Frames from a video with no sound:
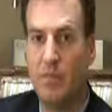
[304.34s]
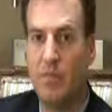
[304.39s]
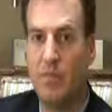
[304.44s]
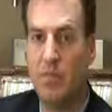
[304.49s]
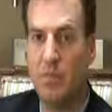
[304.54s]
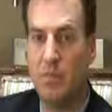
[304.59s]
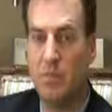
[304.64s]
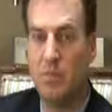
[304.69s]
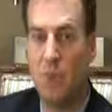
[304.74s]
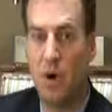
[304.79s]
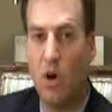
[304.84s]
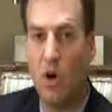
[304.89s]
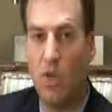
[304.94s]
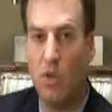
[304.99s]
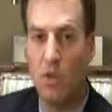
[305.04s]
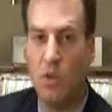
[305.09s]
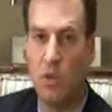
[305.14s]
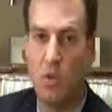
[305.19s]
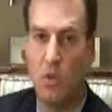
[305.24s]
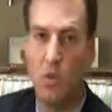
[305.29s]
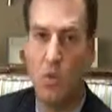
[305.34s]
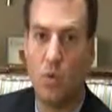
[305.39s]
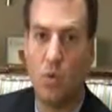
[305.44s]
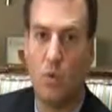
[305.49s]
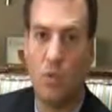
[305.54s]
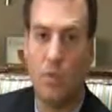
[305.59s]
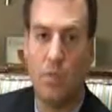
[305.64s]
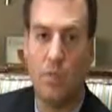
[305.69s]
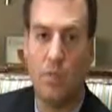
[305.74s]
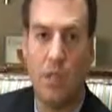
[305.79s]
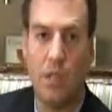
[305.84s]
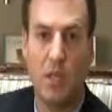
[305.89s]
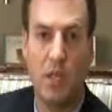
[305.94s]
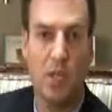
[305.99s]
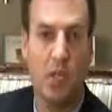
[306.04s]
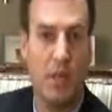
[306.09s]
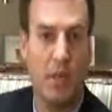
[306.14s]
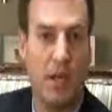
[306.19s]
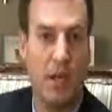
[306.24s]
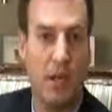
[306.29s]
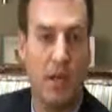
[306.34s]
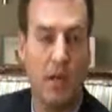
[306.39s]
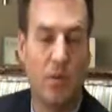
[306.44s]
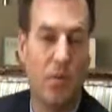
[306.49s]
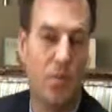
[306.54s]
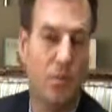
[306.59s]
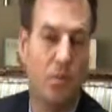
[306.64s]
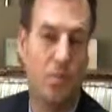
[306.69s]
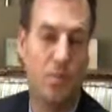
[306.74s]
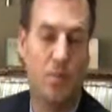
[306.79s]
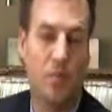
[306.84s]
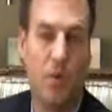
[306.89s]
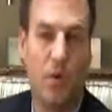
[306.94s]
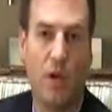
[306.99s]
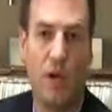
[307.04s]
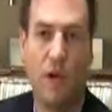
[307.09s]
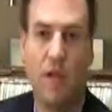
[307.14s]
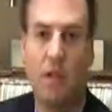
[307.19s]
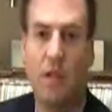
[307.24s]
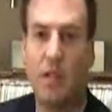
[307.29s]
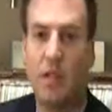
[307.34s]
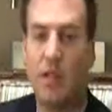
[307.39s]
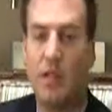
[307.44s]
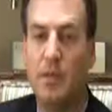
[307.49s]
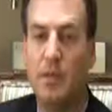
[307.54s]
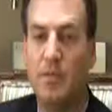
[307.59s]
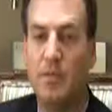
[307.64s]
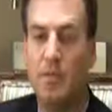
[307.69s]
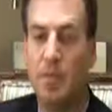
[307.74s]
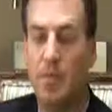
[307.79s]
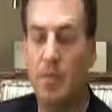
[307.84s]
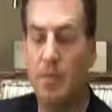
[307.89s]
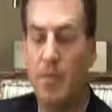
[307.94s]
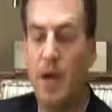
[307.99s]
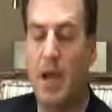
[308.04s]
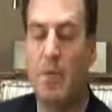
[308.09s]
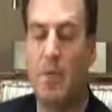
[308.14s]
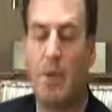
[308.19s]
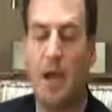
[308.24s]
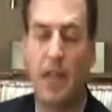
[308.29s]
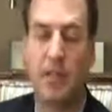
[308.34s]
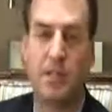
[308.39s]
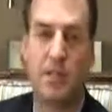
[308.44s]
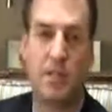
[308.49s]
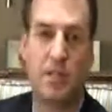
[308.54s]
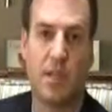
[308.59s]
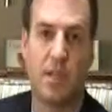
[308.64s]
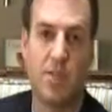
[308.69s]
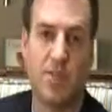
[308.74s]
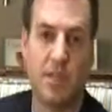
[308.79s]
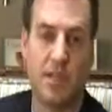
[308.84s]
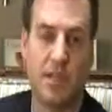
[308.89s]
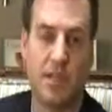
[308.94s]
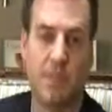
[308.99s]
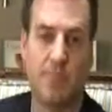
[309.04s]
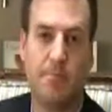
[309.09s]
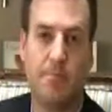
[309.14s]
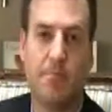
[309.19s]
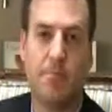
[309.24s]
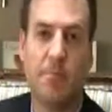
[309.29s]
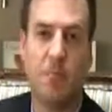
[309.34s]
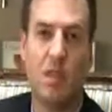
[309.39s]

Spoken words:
the smallest hole for me to repair, which is where my practice comes in.